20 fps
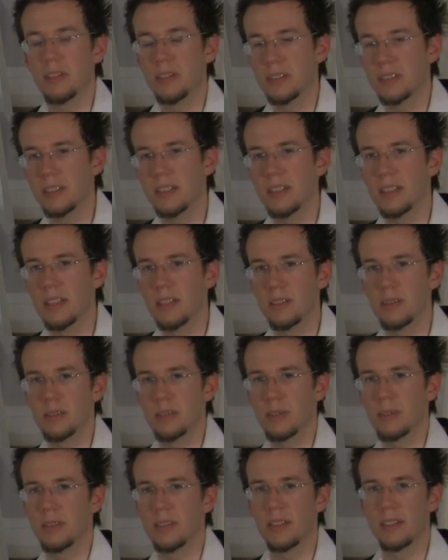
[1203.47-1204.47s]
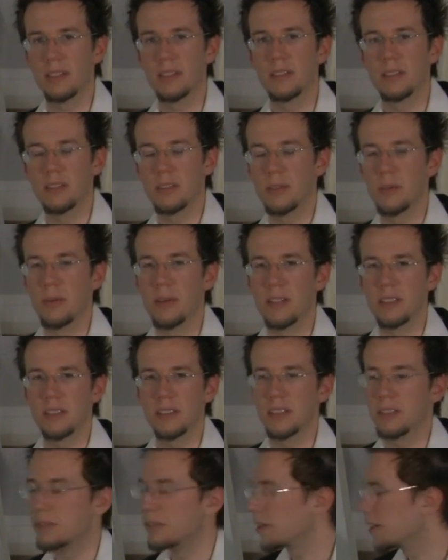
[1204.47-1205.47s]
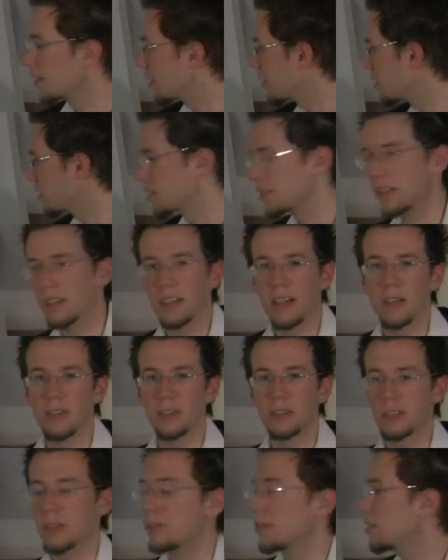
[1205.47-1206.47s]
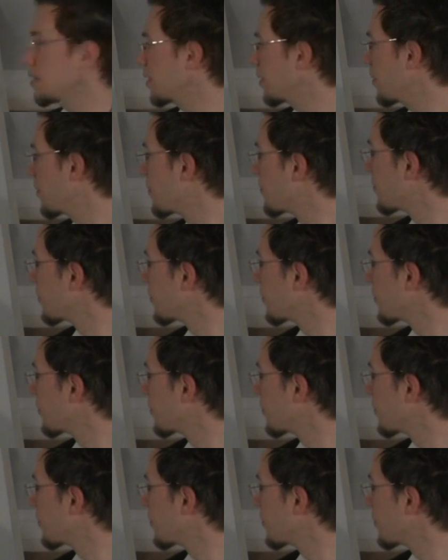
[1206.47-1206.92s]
you'll see that there's only 2 ways to do it, just like I was showing you.